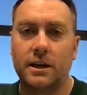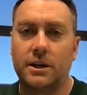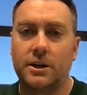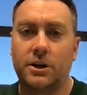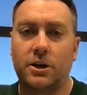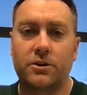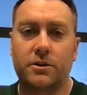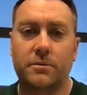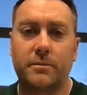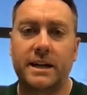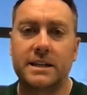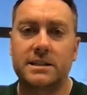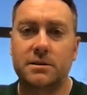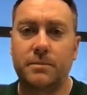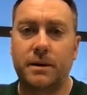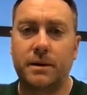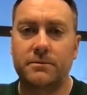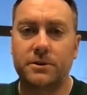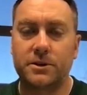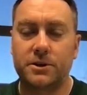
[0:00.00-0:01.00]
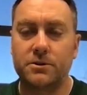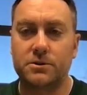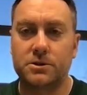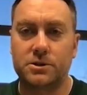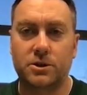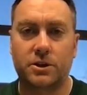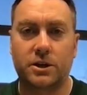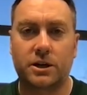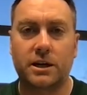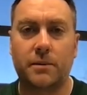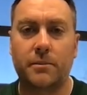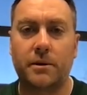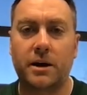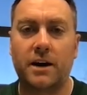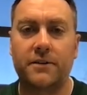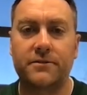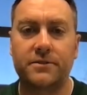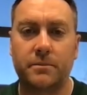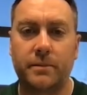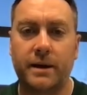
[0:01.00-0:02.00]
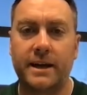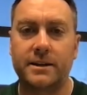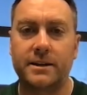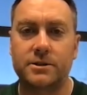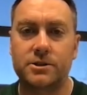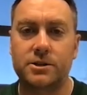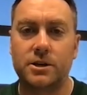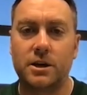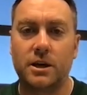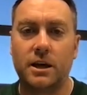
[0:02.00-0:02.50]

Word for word: you know, their minutes have been reduced or they're coming off the bench.